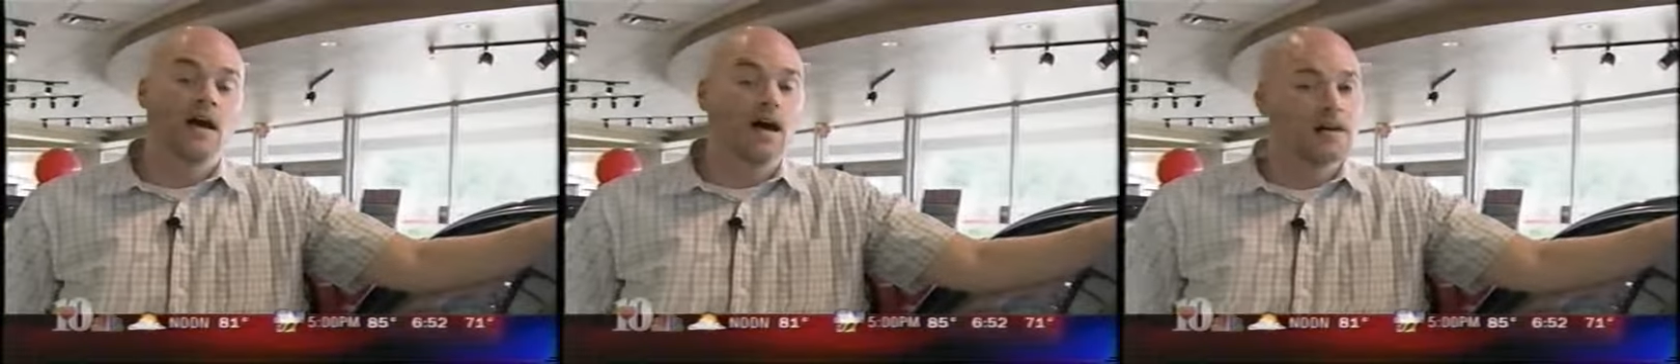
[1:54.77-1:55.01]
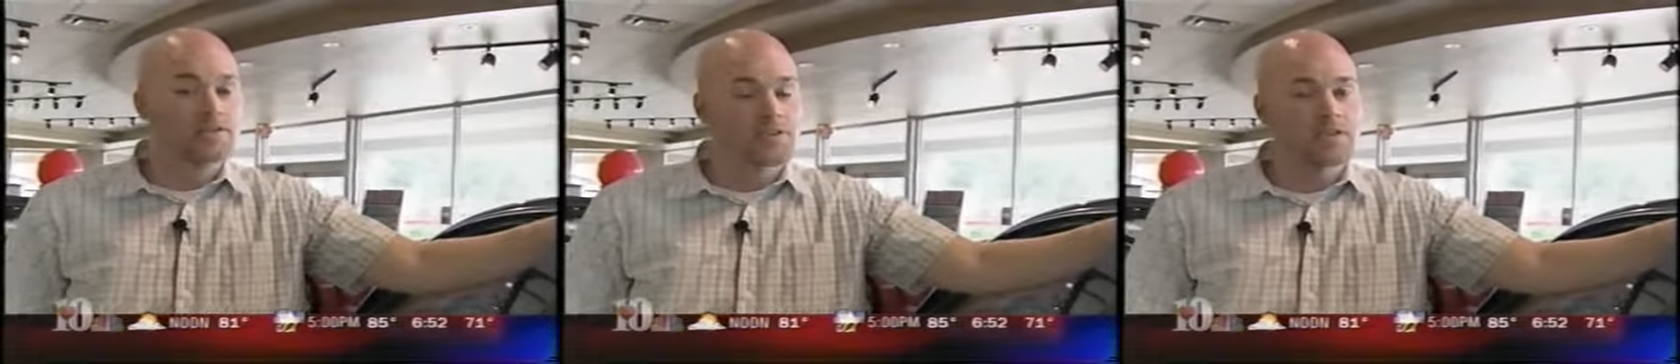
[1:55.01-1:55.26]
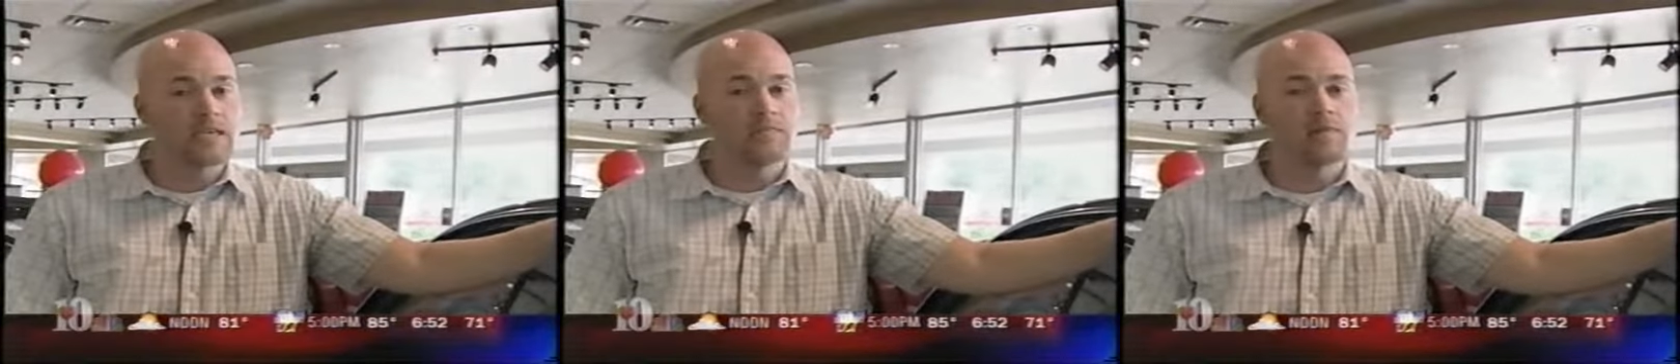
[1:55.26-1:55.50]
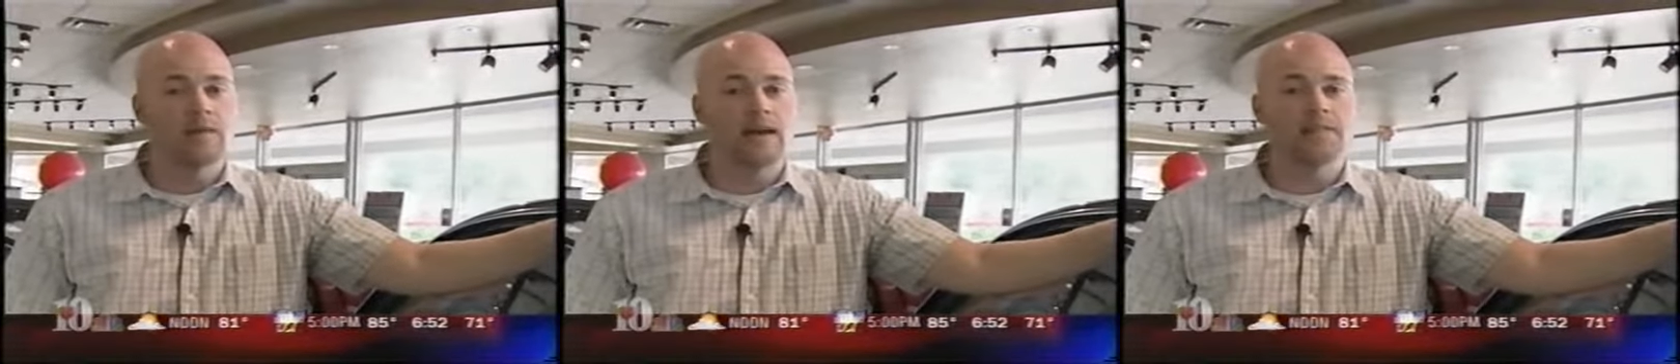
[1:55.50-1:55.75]
Also, keep
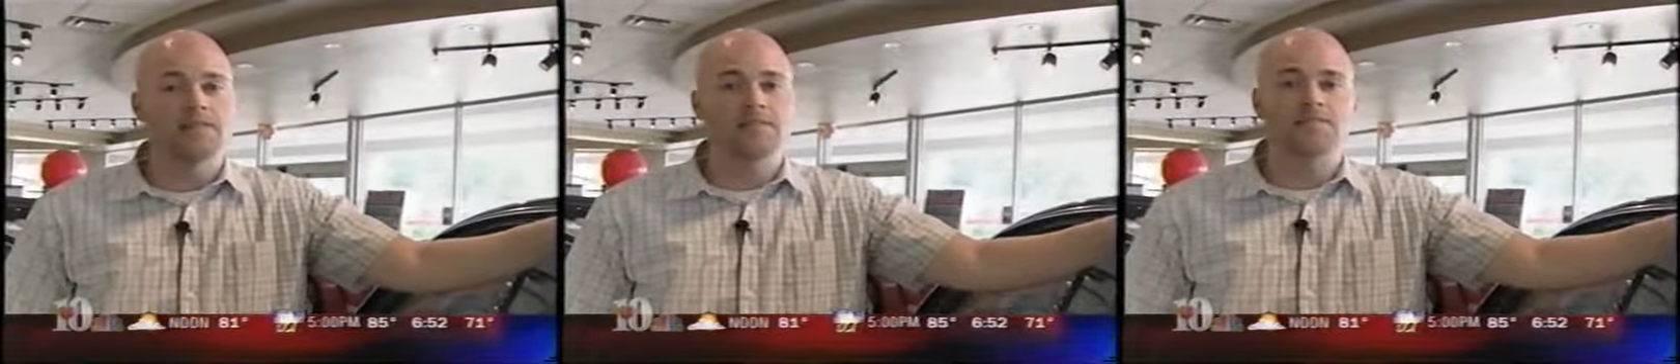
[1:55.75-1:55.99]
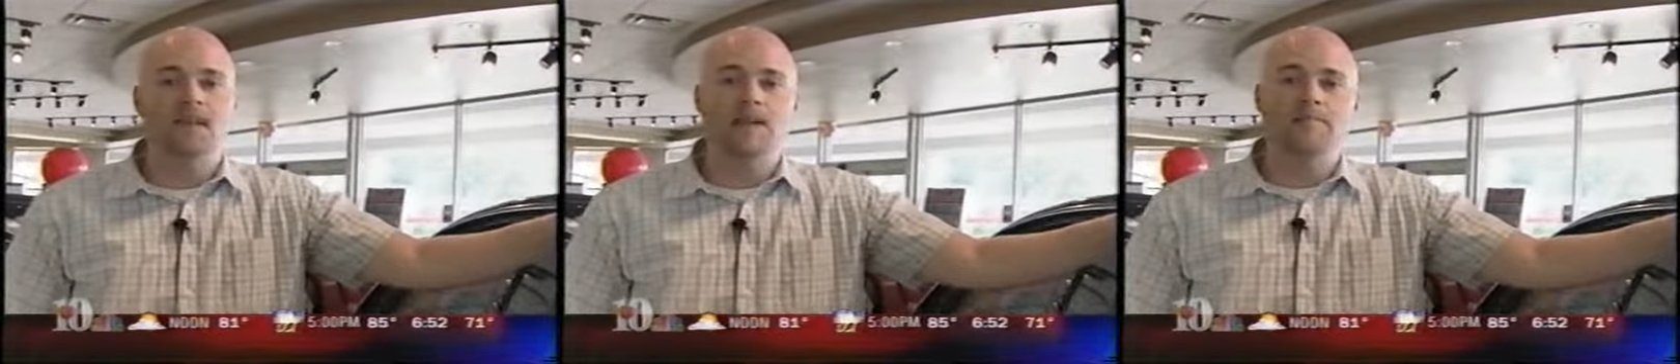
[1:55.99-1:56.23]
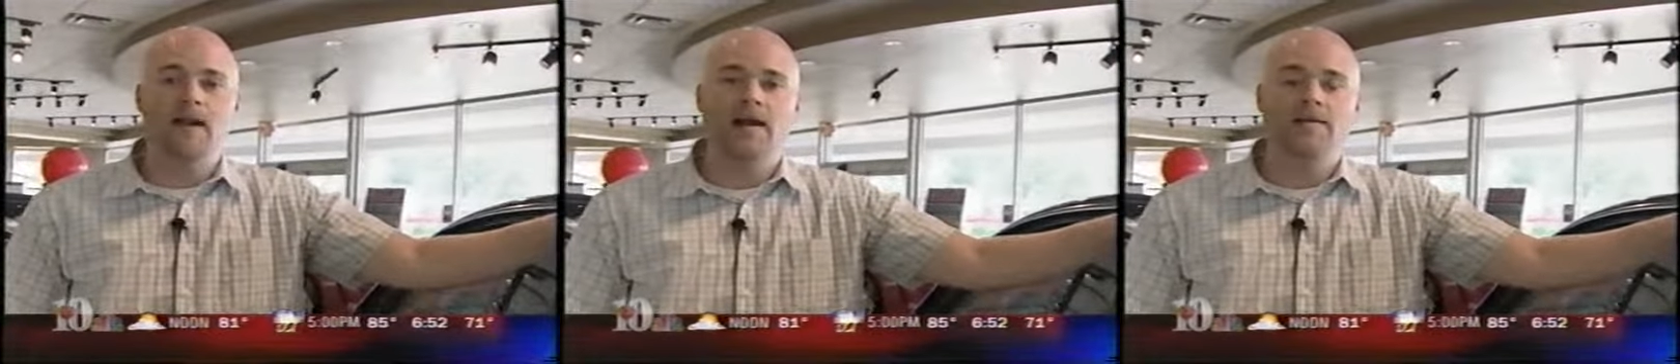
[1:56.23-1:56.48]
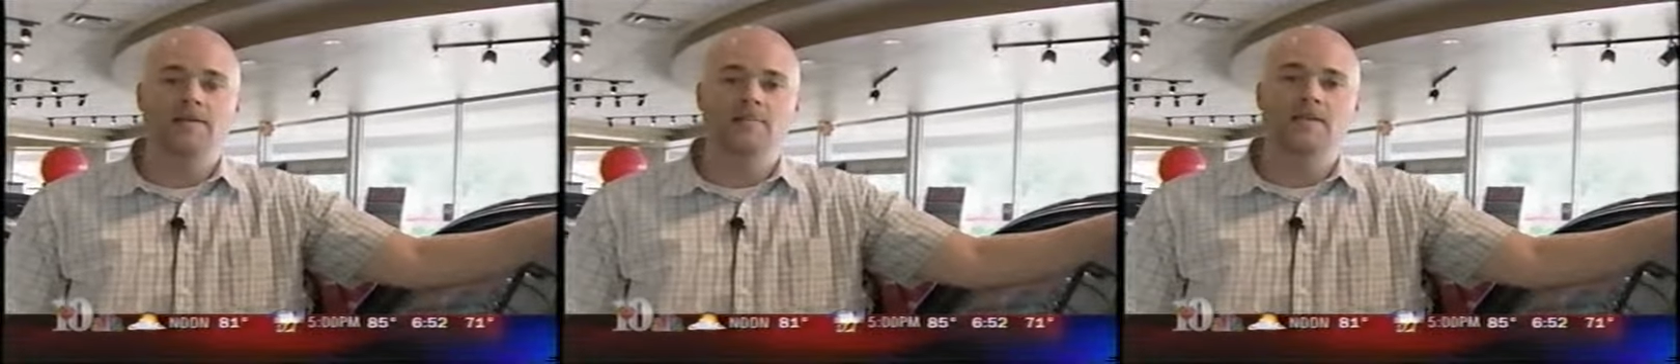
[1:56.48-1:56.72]
in mind that this came
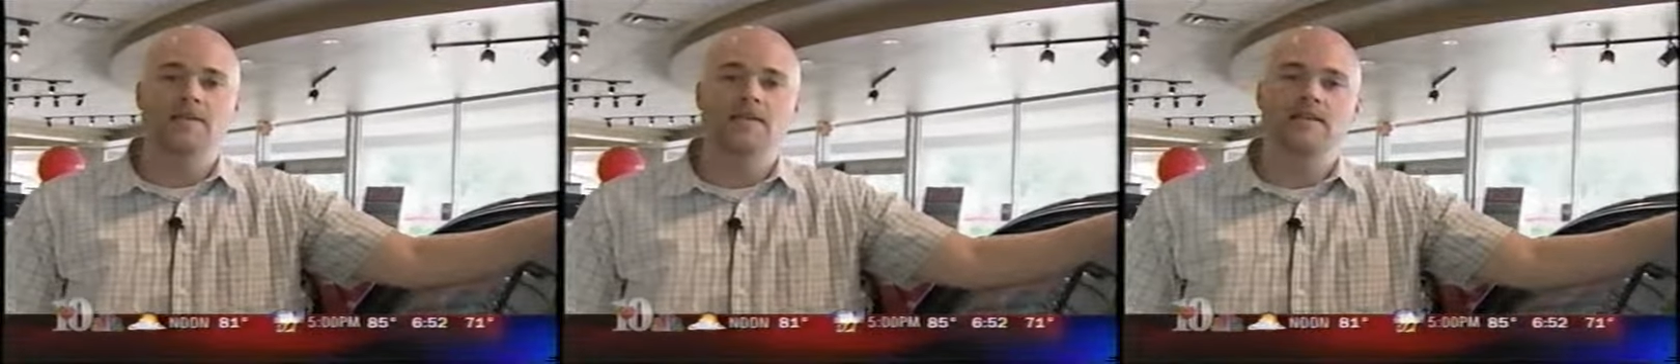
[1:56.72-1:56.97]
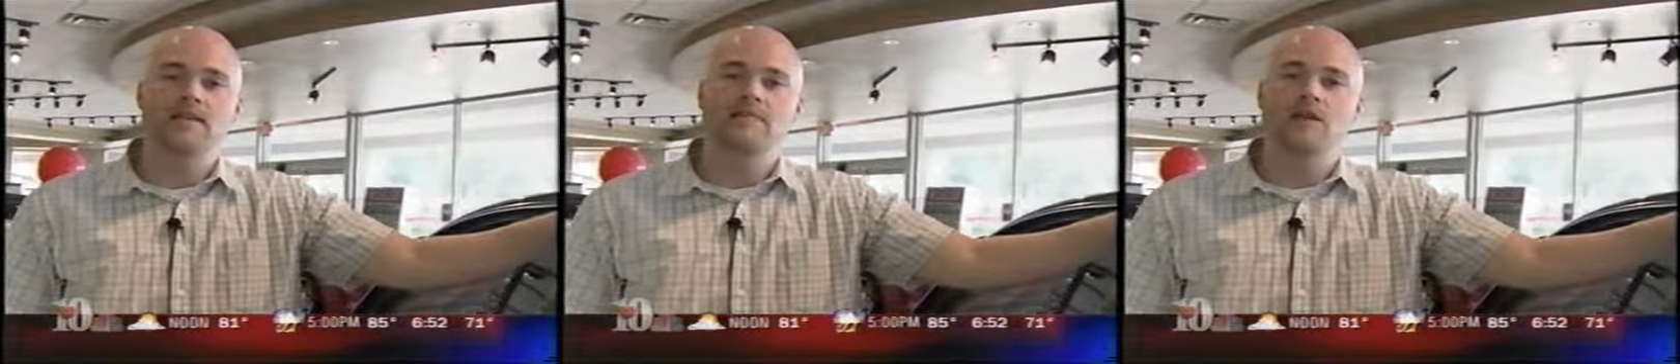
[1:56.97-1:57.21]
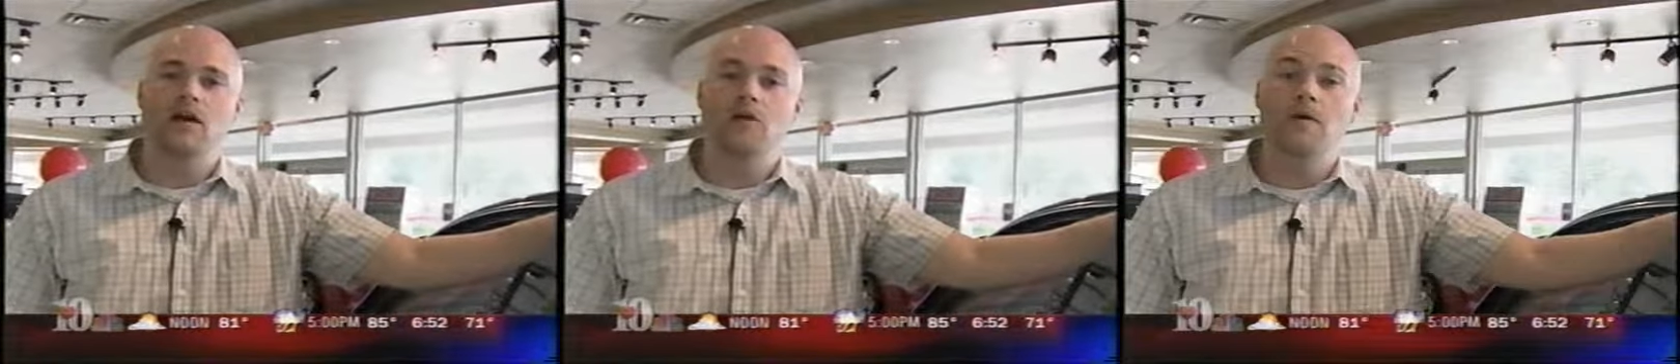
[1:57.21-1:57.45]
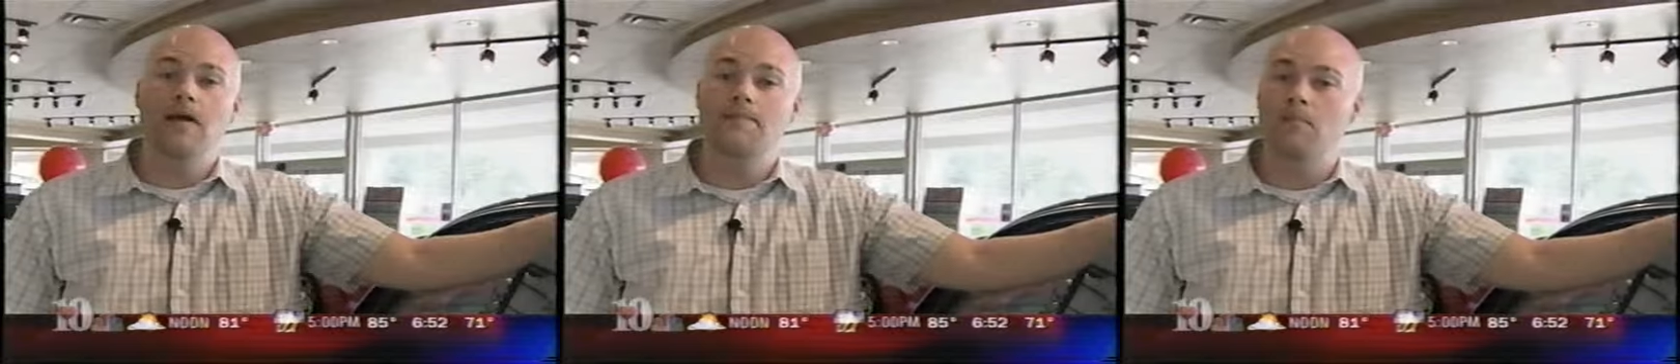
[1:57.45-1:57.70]
out at the beginning of the
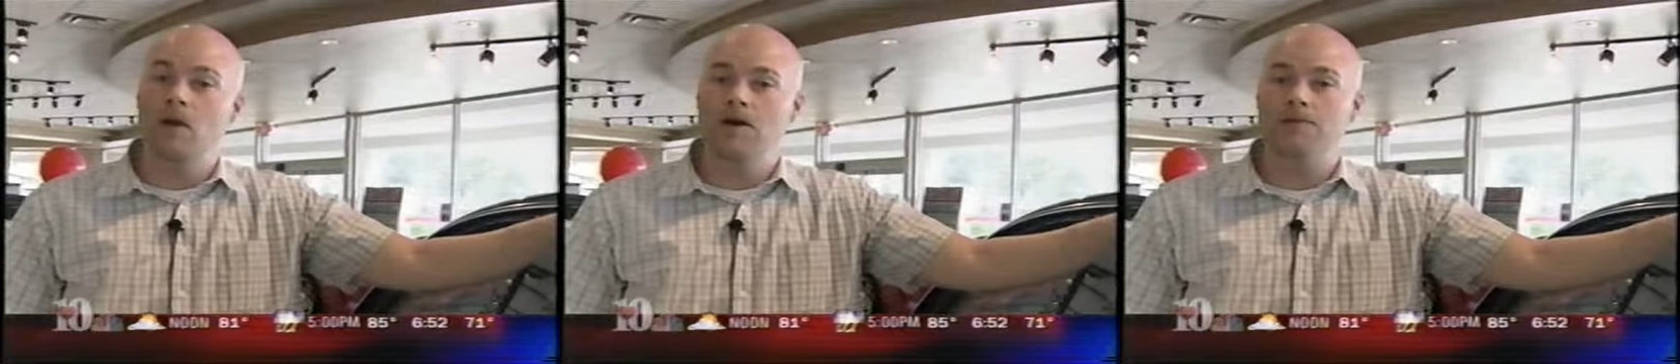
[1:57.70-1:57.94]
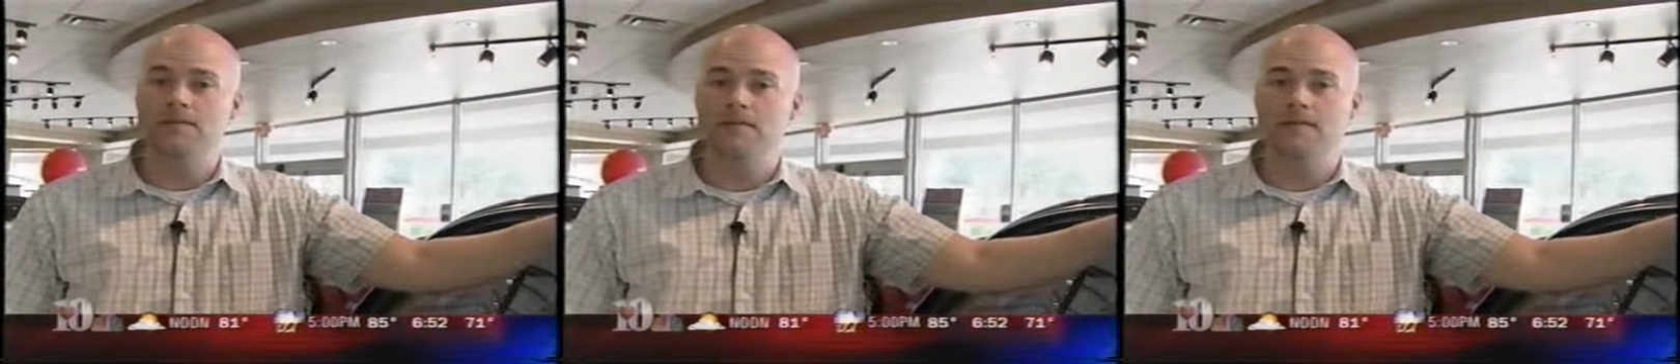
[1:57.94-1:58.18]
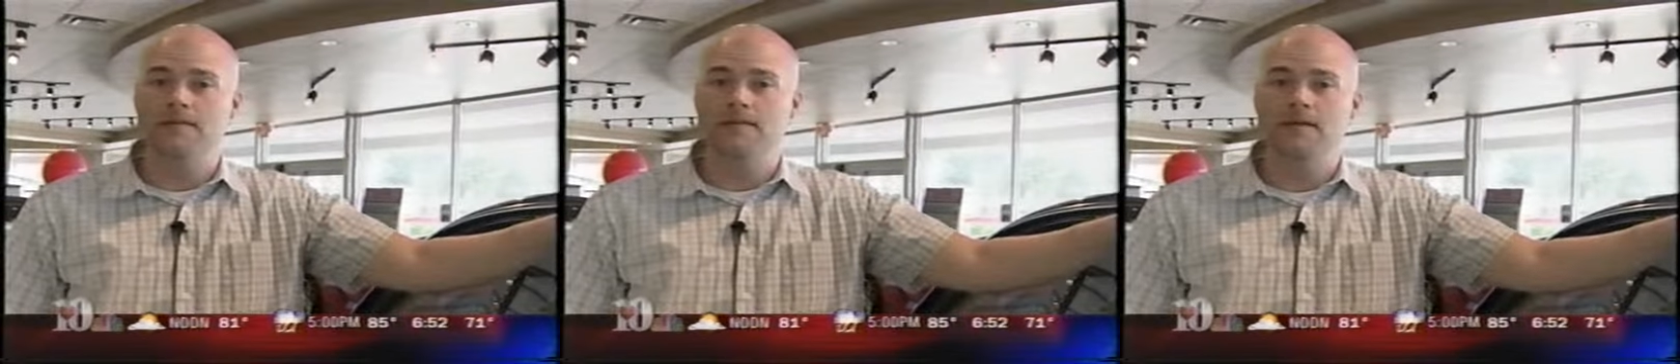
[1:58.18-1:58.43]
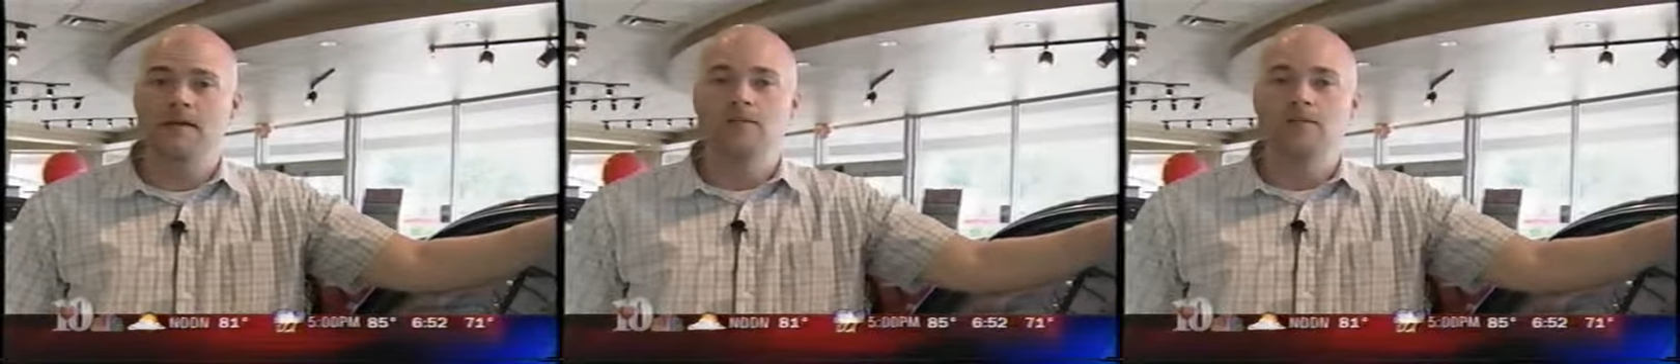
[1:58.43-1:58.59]
'08 model year,